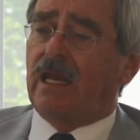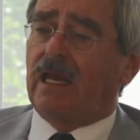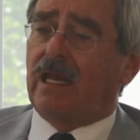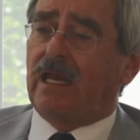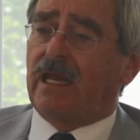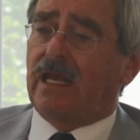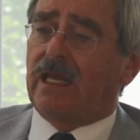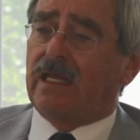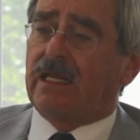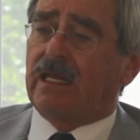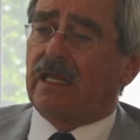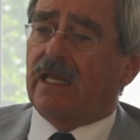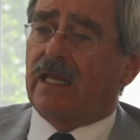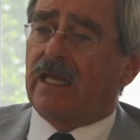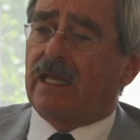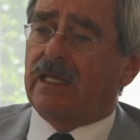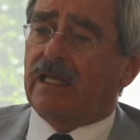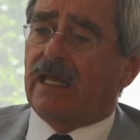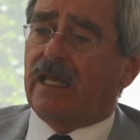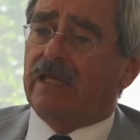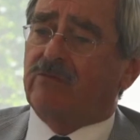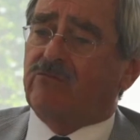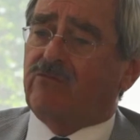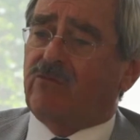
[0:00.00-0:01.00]

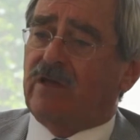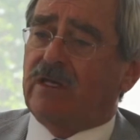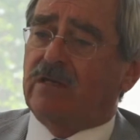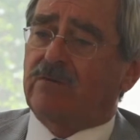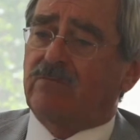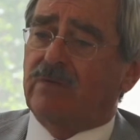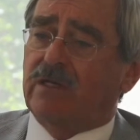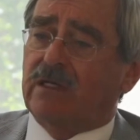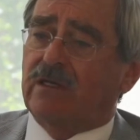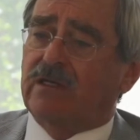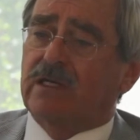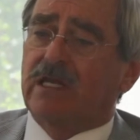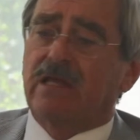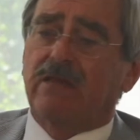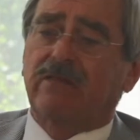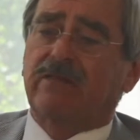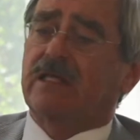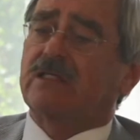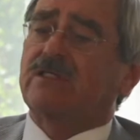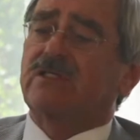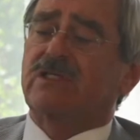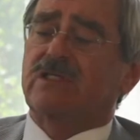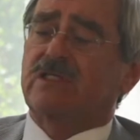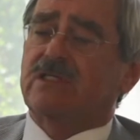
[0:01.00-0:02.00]
a treatment
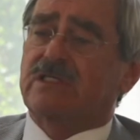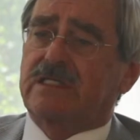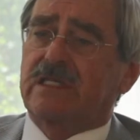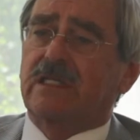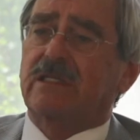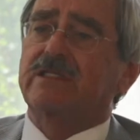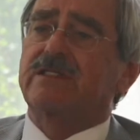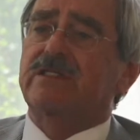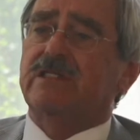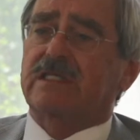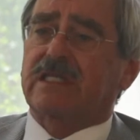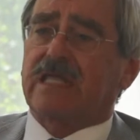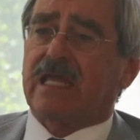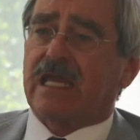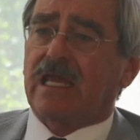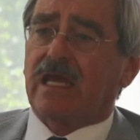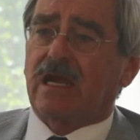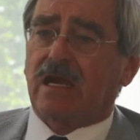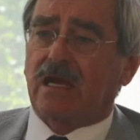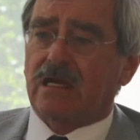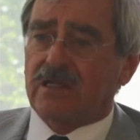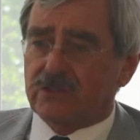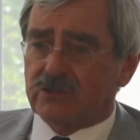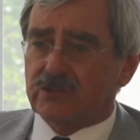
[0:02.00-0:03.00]
that still
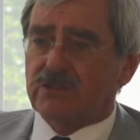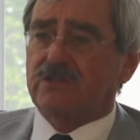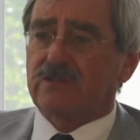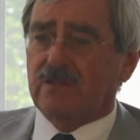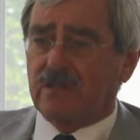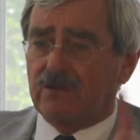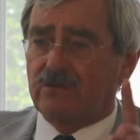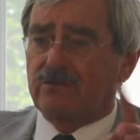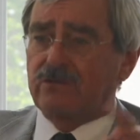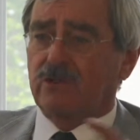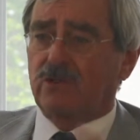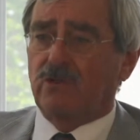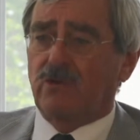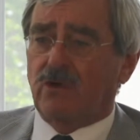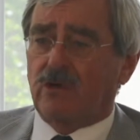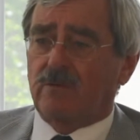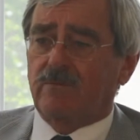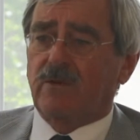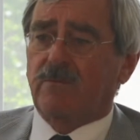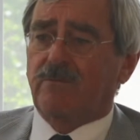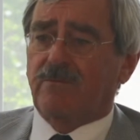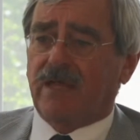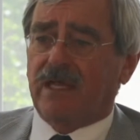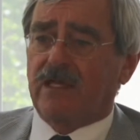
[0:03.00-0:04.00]
scares the
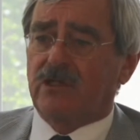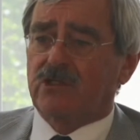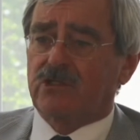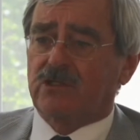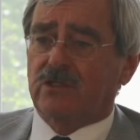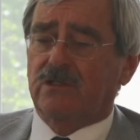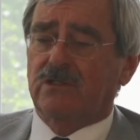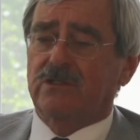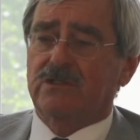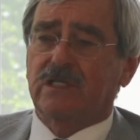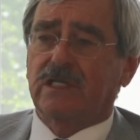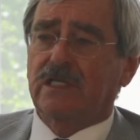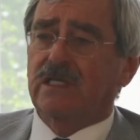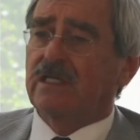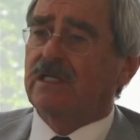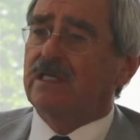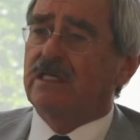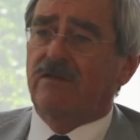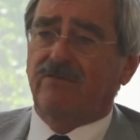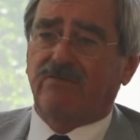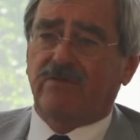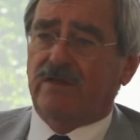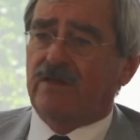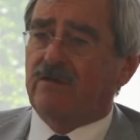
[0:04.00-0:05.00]
normal patient,
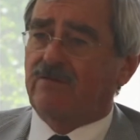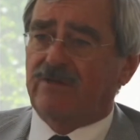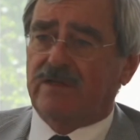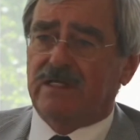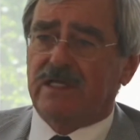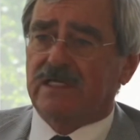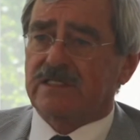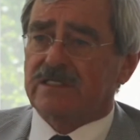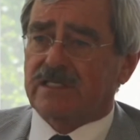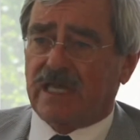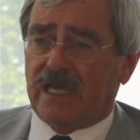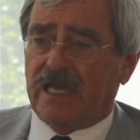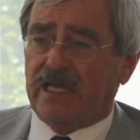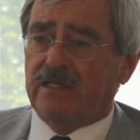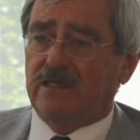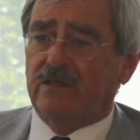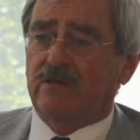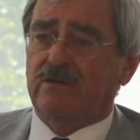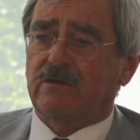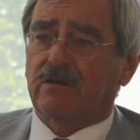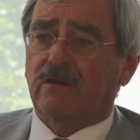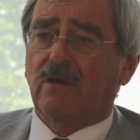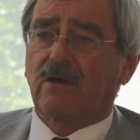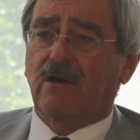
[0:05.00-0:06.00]
even if he has had
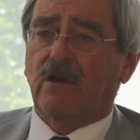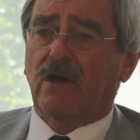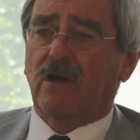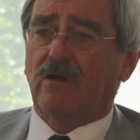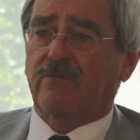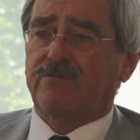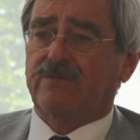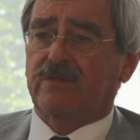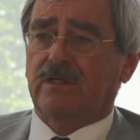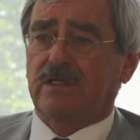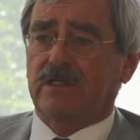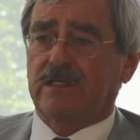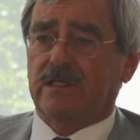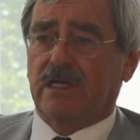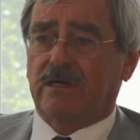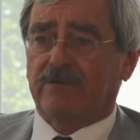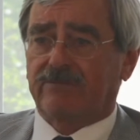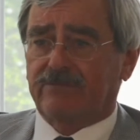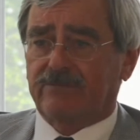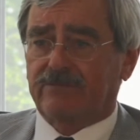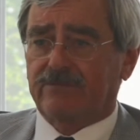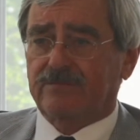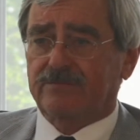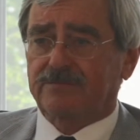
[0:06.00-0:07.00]
it often enough.